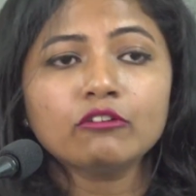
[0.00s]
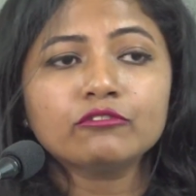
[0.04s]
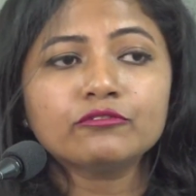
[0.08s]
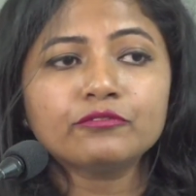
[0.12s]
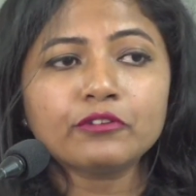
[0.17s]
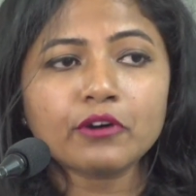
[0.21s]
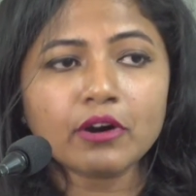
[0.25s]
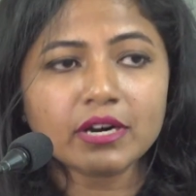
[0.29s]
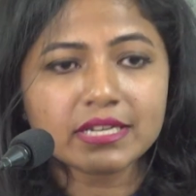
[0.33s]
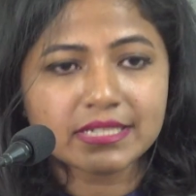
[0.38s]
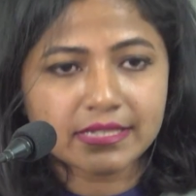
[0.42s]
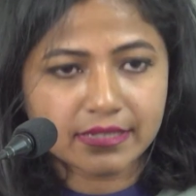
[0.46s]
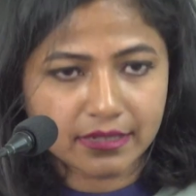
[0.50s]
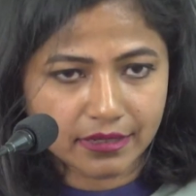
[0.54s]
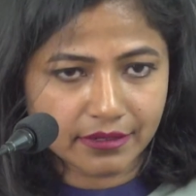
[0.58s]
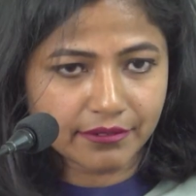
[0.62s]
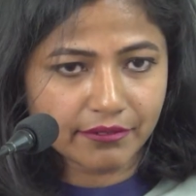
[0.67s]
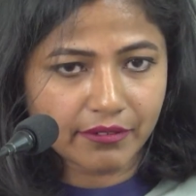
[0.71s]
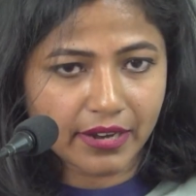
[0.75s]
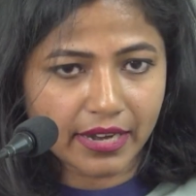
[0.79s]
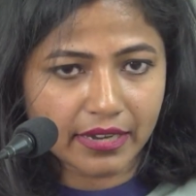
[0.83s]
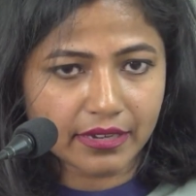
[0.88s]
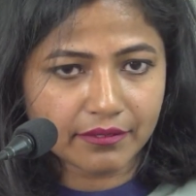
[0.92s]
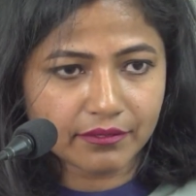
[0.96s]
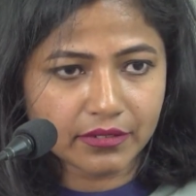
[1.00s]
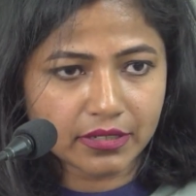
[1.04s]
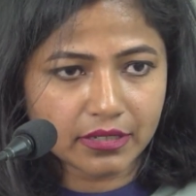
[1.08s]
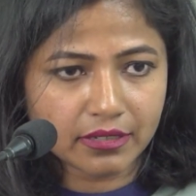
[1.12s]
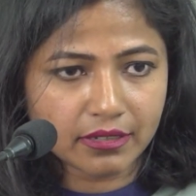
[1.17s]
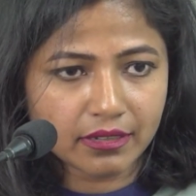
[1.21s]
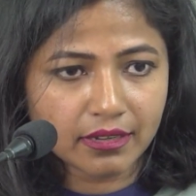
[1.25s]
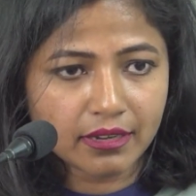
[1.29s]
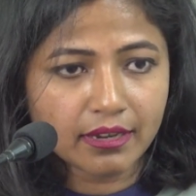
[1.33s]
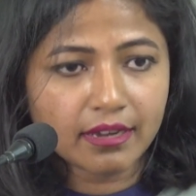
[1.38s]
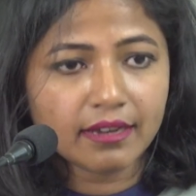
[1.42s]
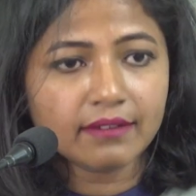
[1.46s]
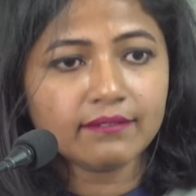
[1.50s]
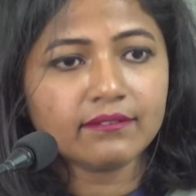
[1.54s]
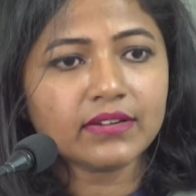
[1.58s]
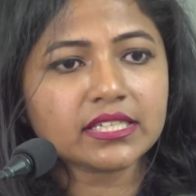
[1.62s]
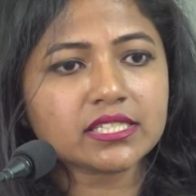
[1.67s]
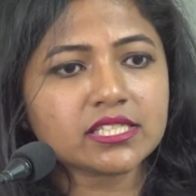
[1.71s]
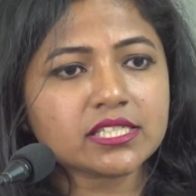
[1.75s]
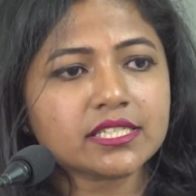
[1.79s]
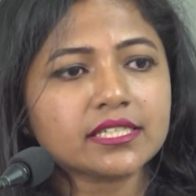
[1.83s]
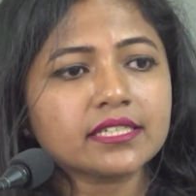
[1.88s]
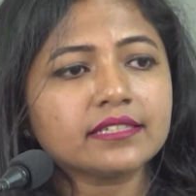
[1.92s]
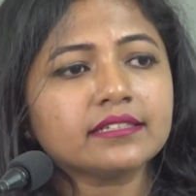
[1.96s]
for survival,
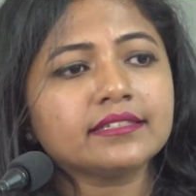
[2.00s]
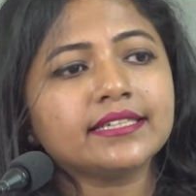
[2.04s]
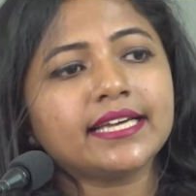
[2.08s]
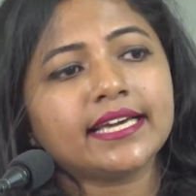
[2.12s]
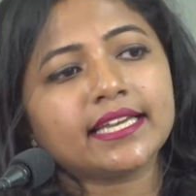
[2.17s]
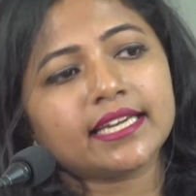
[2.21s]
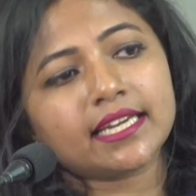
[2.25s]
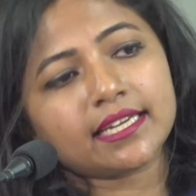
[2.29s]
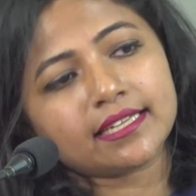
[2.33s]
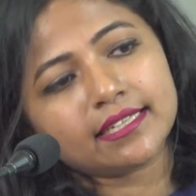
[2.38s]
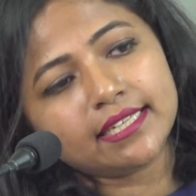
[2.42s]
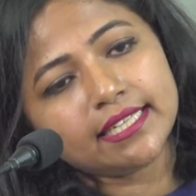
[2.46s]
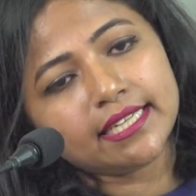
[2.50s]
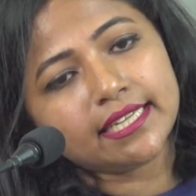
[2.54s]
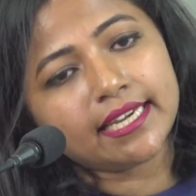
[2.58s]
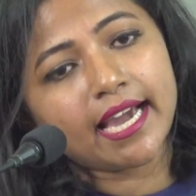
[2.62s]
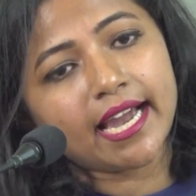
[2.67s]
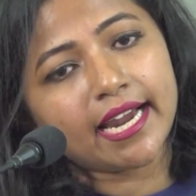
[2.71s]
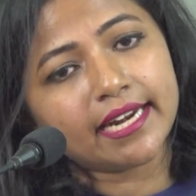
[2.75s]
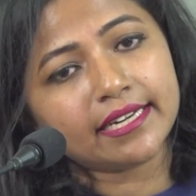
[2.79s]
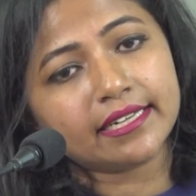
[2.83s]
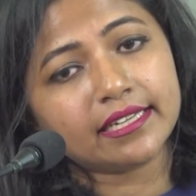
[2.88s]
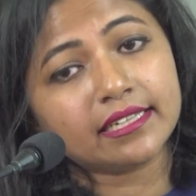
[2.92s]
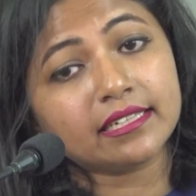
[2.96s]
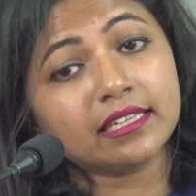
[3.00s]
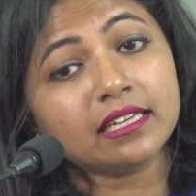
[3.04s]
which directly had an